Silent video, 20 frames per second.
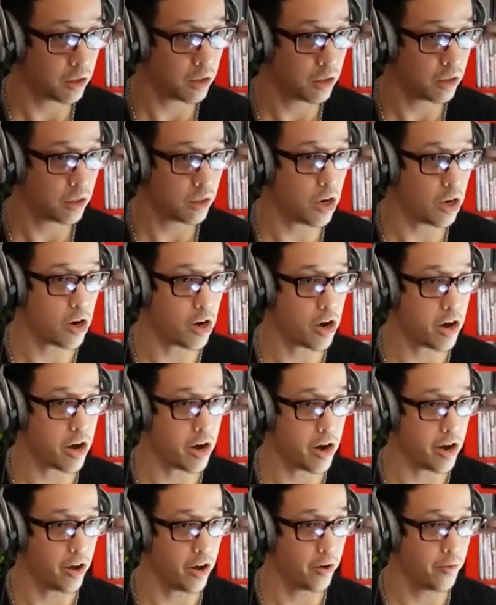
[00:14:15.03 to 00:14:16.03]
No, no, no, no,
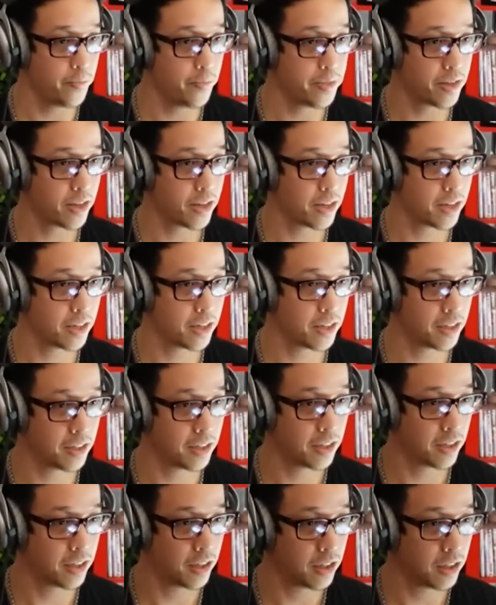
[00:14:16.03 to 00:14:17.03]
no. Uh,
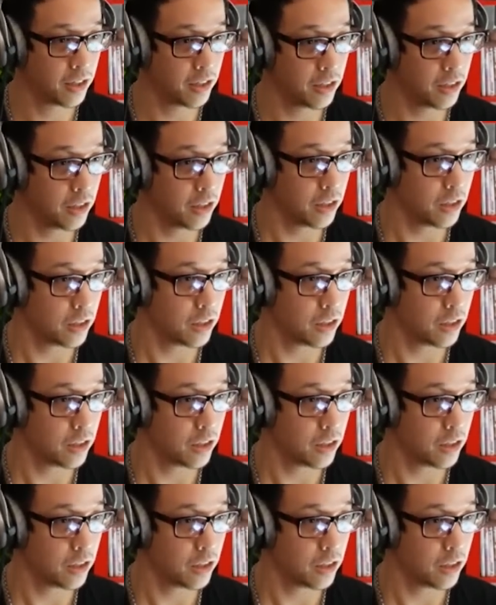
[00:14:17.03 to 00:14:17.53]
no.